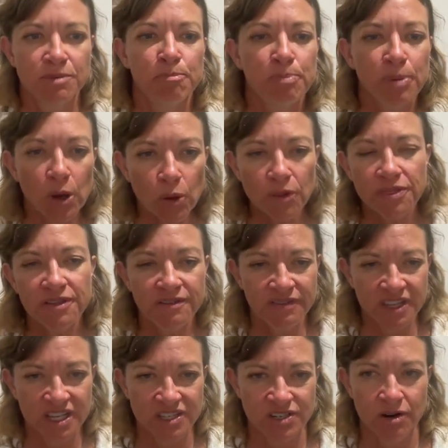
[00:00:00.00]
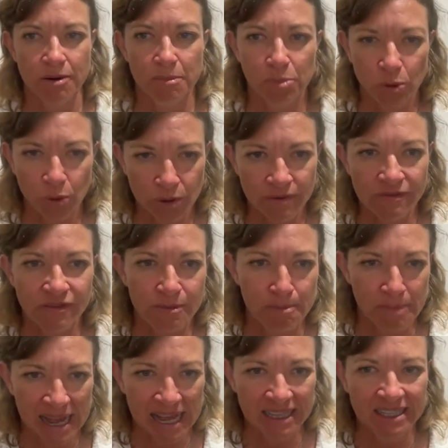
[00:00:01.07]
Both of these are important for
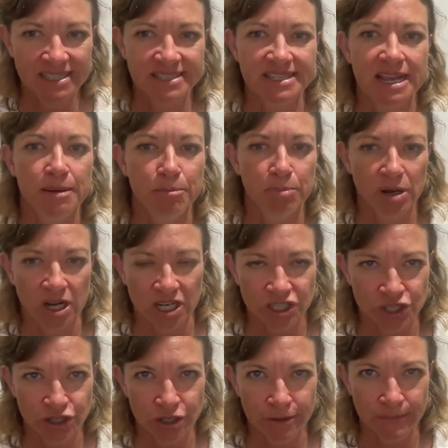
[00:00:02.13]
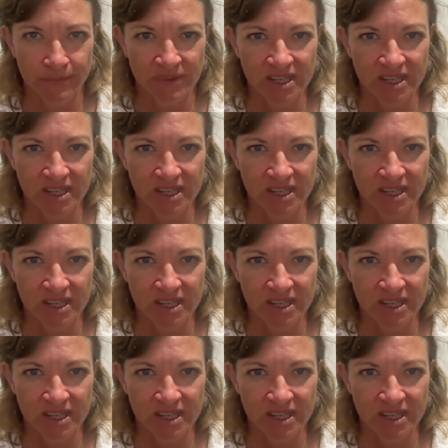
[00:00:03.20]
balance and posture.